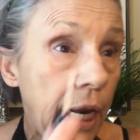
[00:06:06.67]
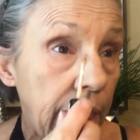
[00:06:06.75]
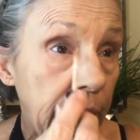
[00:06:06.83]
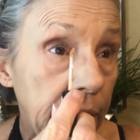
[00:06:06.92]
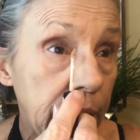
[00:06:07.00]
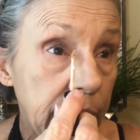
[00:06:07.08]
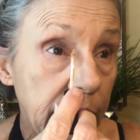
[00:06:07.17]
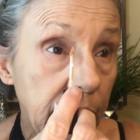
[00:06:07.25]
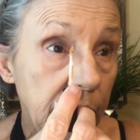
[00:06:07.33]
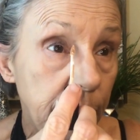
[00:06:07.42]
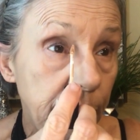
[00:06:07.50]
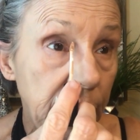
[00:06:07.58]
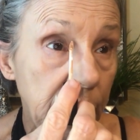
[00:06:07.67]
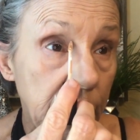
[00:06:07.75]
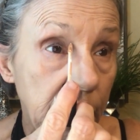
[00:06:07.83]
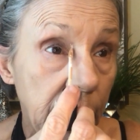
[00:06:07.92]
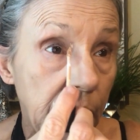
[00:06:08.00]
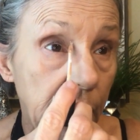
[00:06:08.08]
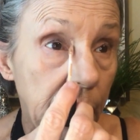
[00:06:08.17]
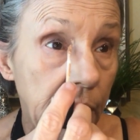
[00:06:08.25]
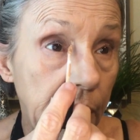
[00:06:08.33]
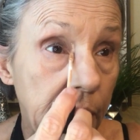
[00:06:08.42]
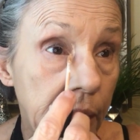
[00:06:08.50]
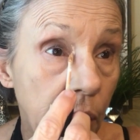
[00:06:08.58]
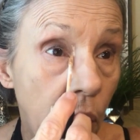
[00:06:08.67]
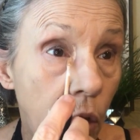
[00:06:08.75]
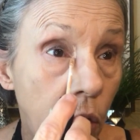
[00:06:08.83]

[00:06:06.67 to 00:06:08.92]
And I come in and